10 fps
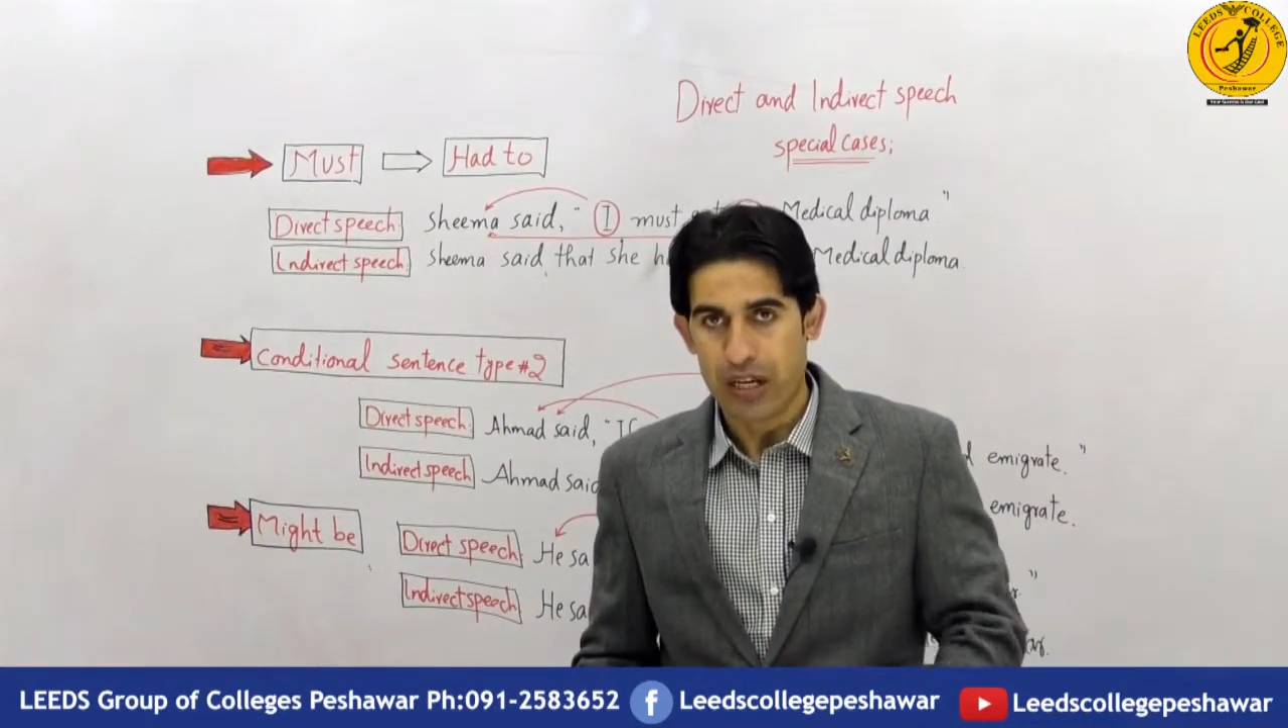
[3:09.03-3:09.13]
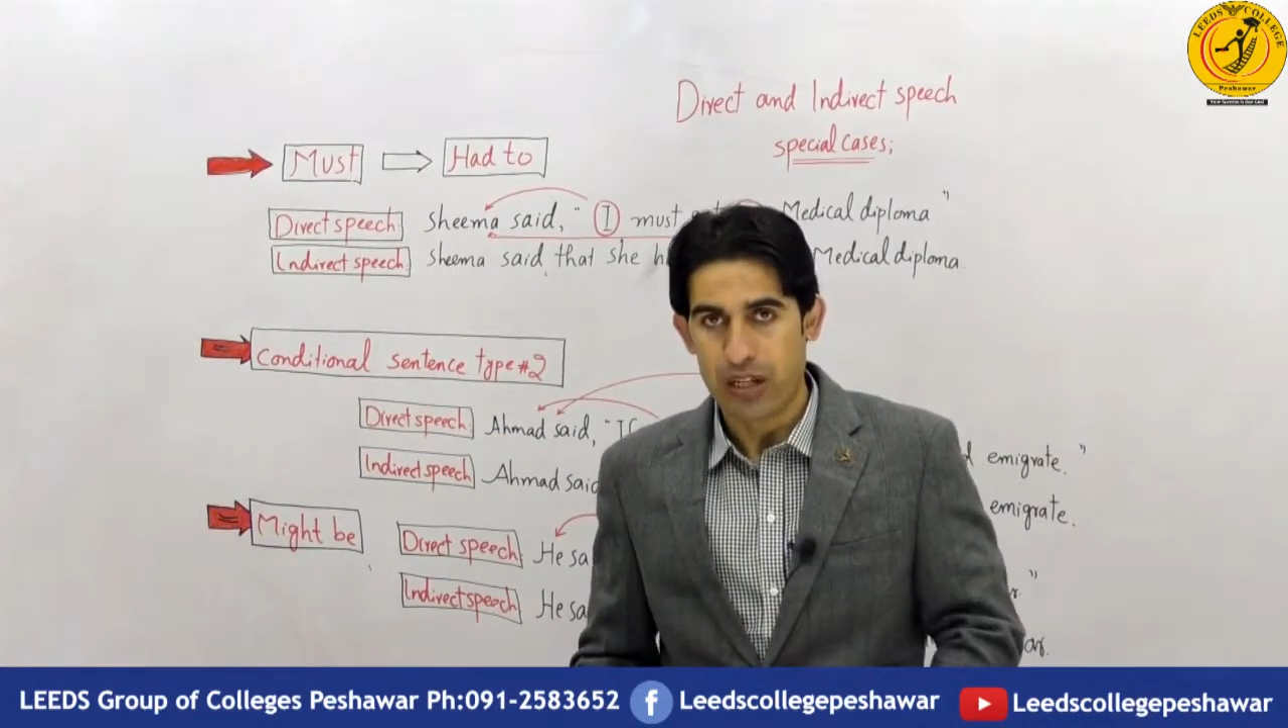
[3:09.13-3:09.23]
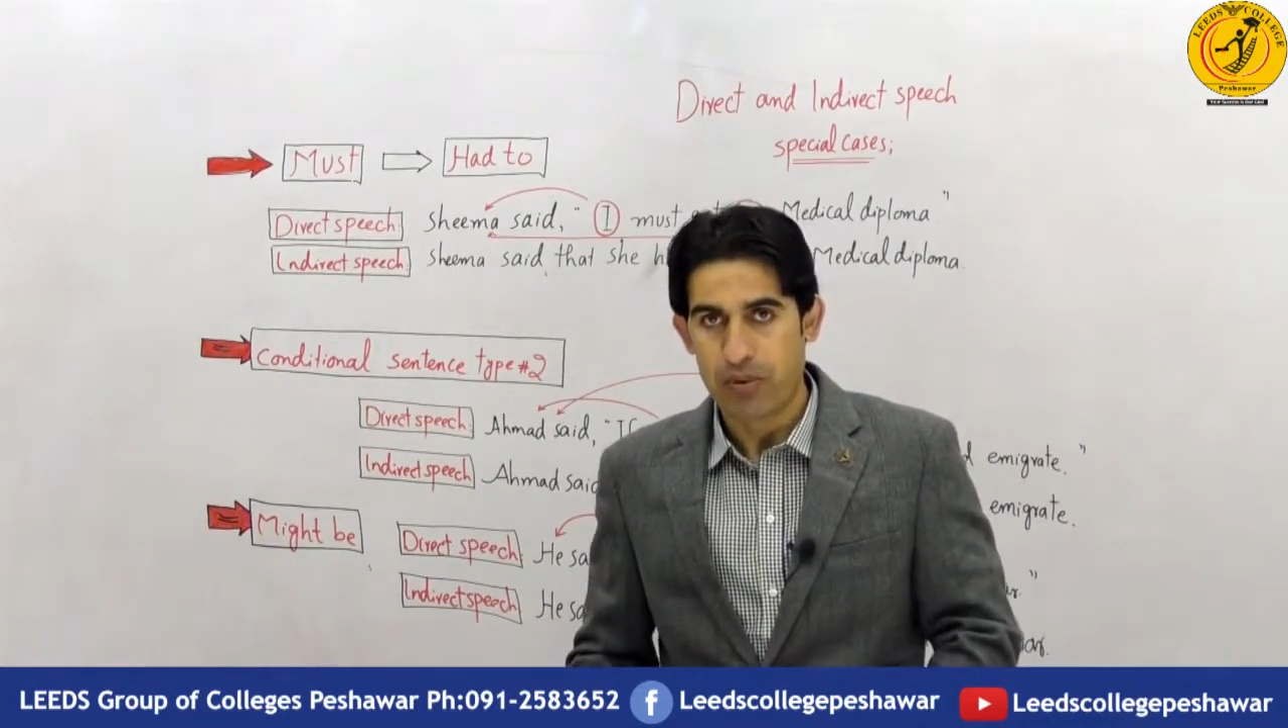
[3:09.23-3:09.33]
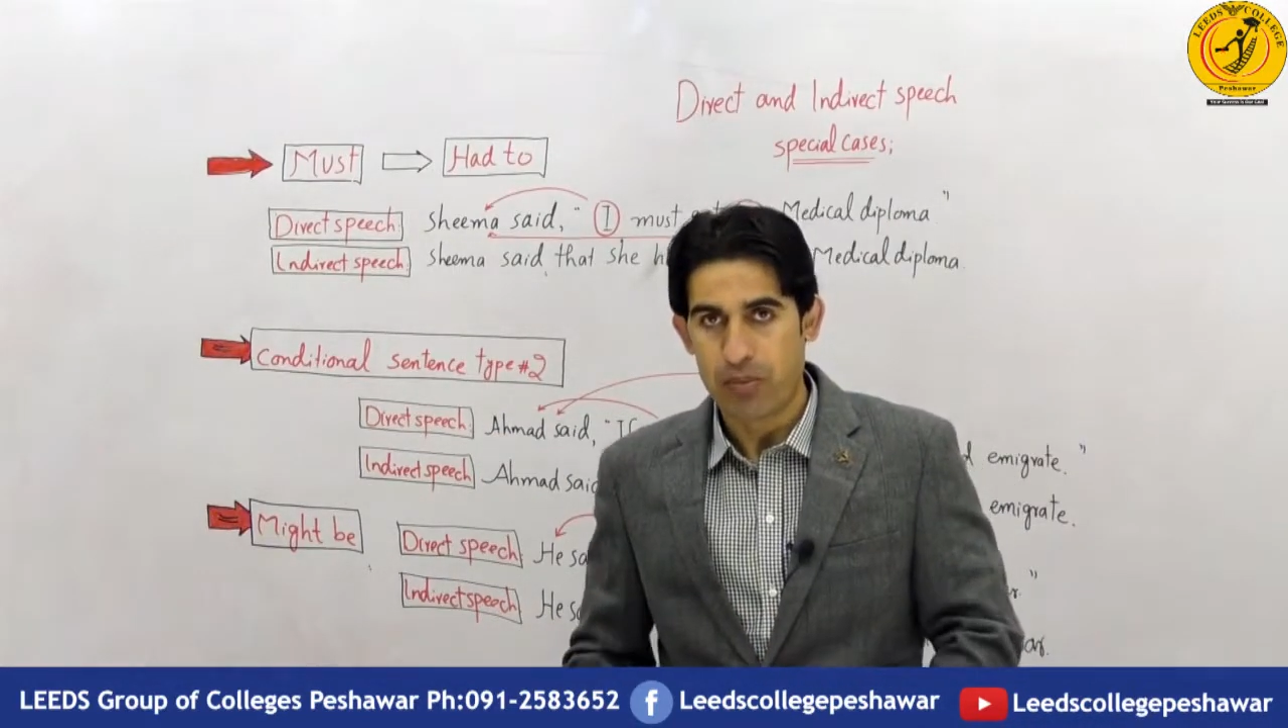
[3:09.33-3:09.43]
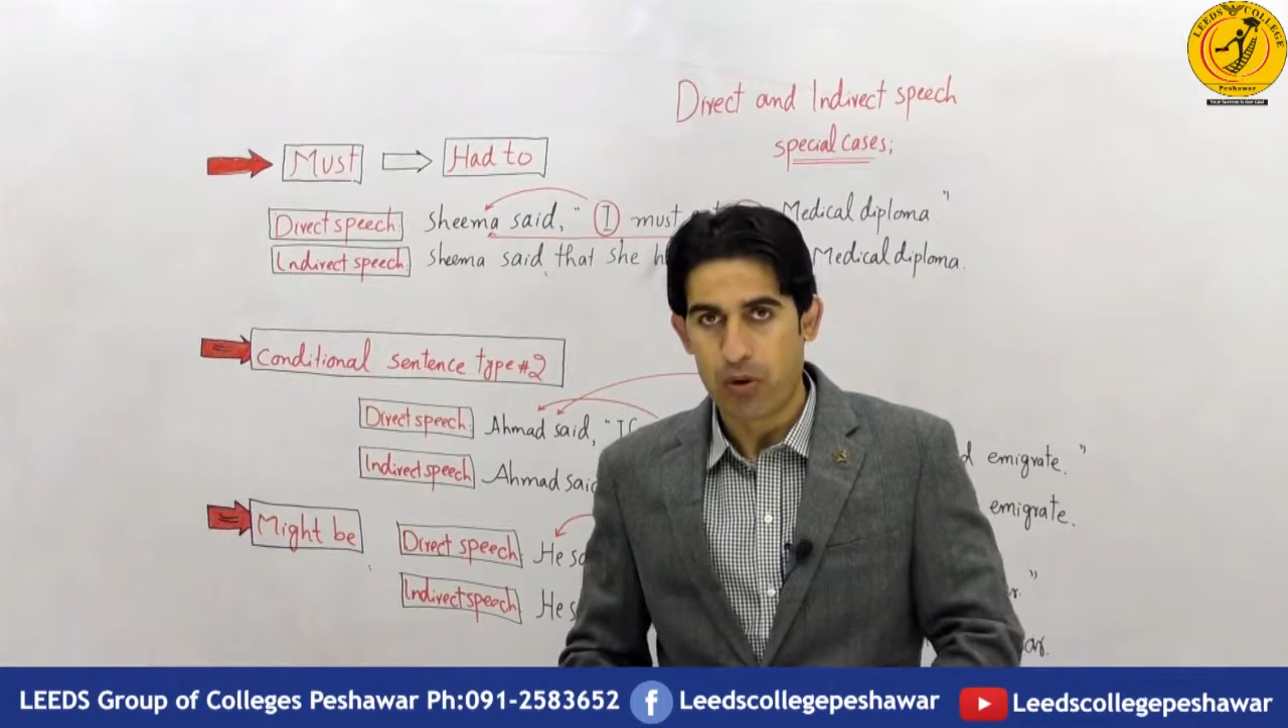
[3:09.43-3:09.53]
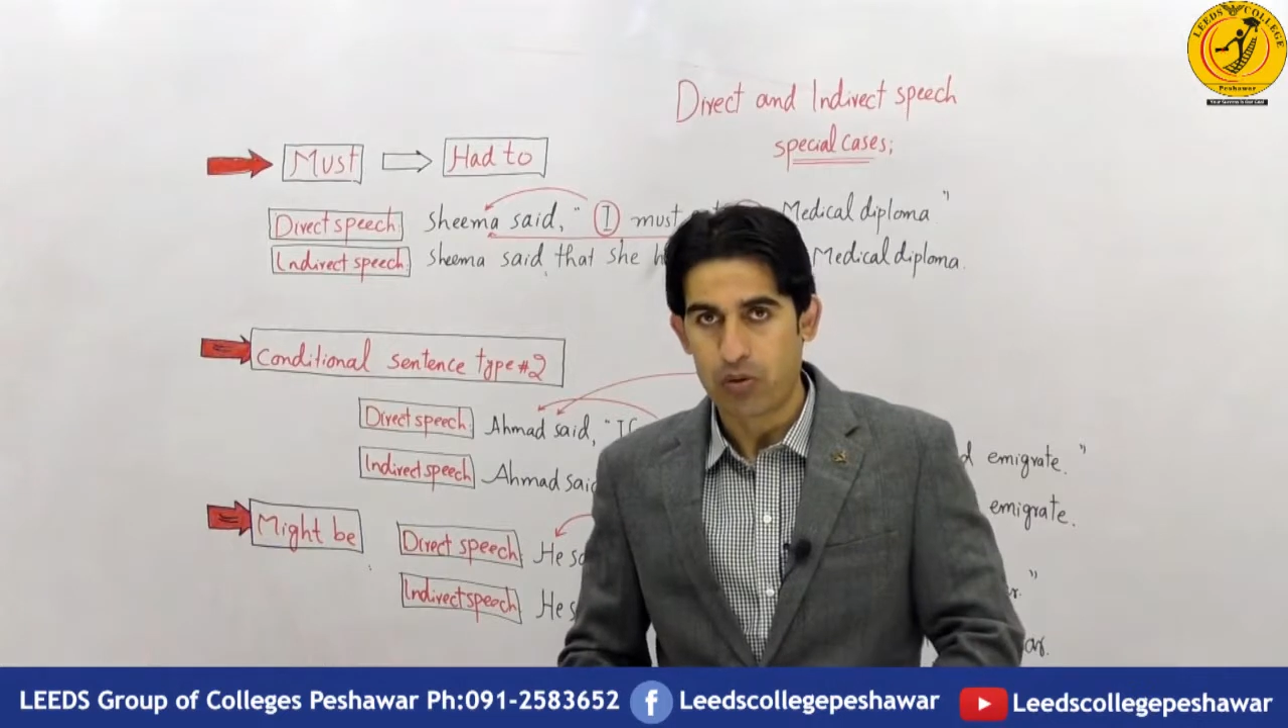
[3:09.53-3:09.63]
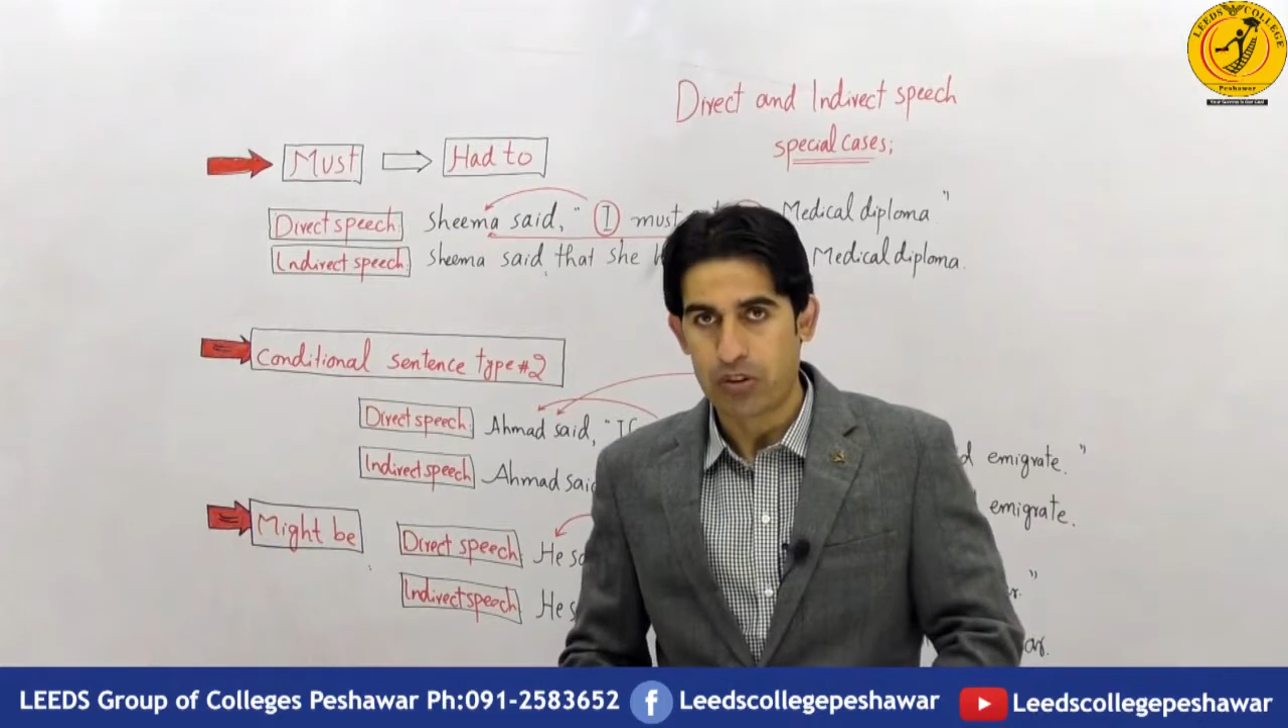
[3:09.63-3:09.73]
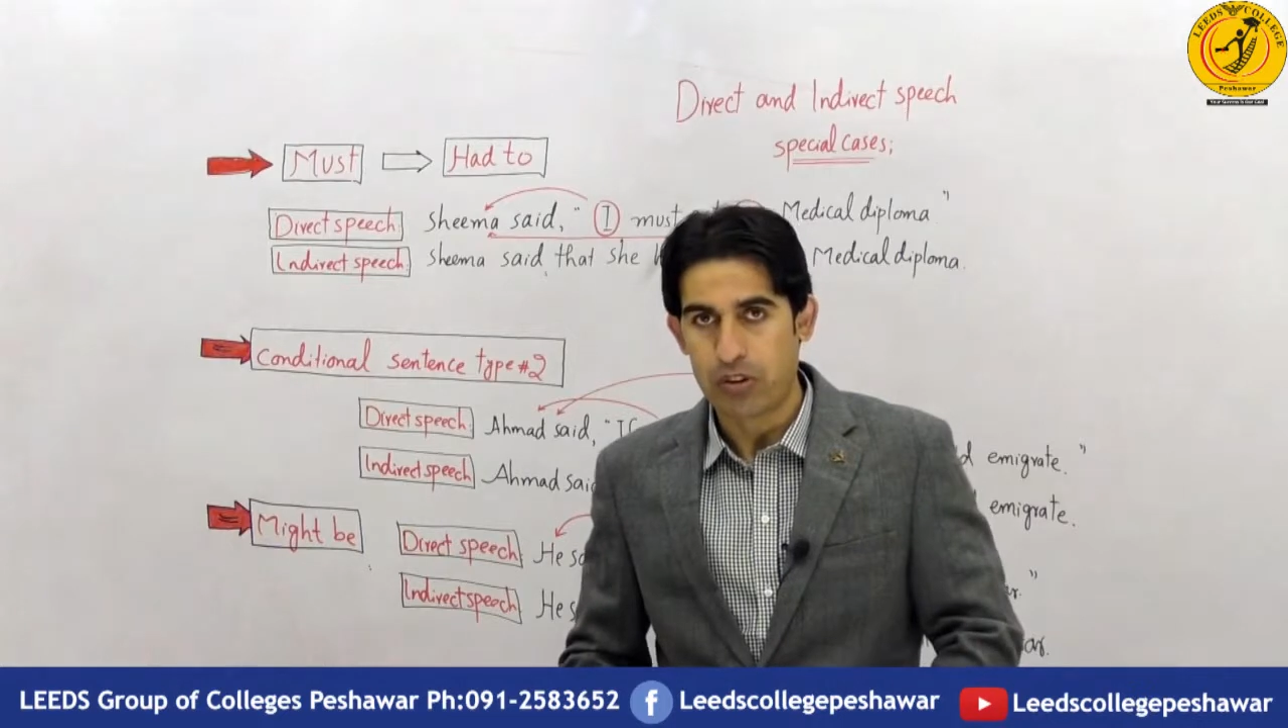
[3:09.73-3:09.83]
in reported